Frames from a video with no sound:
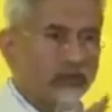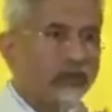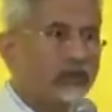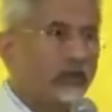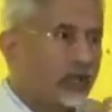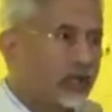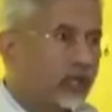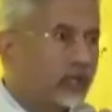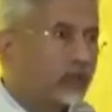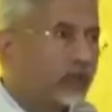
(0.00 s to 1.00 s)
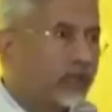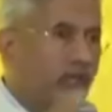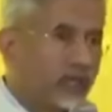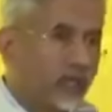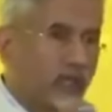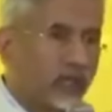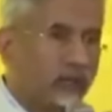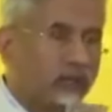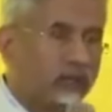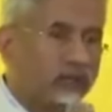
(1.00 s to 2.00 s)
Look, in a way,
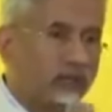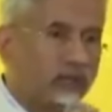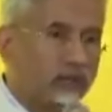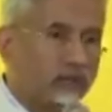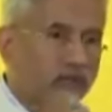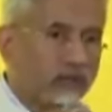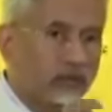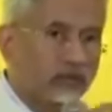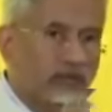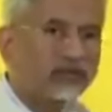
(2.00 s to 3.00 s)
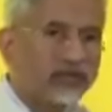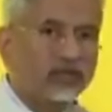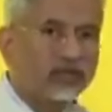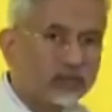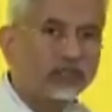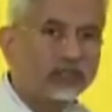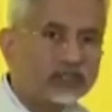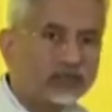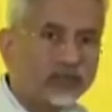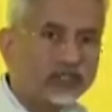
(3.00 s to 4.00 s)
how different the
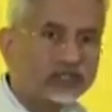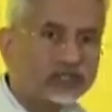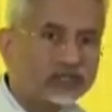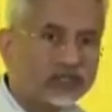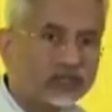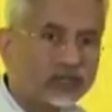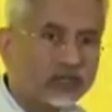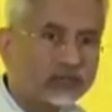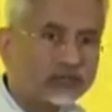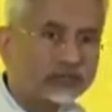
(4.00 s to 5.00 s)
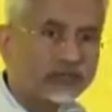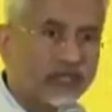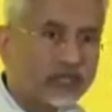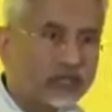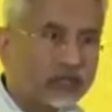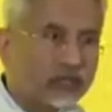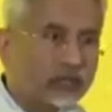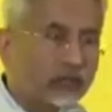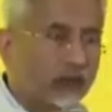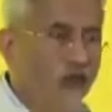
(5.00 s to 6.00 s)
pulls and pressures can be.
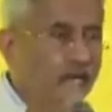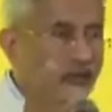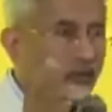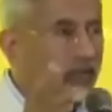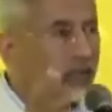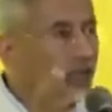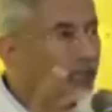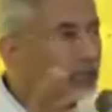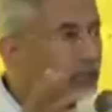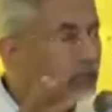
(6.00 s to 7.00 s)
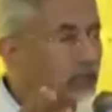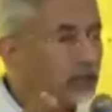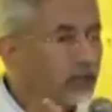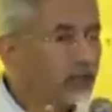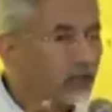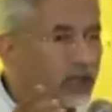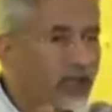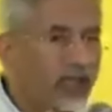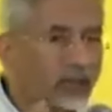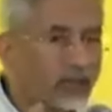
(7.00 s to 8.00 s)
On the one hand,
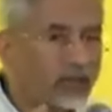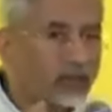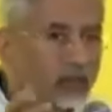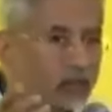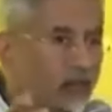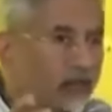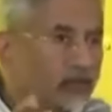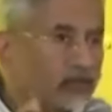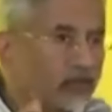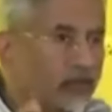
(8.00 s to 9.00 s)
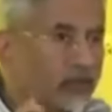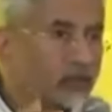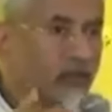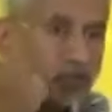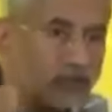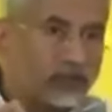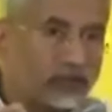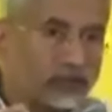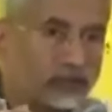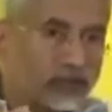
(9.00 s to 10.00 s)
what happened on October 7th was
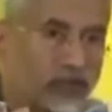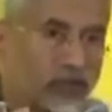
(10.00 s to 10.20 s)
terrorism.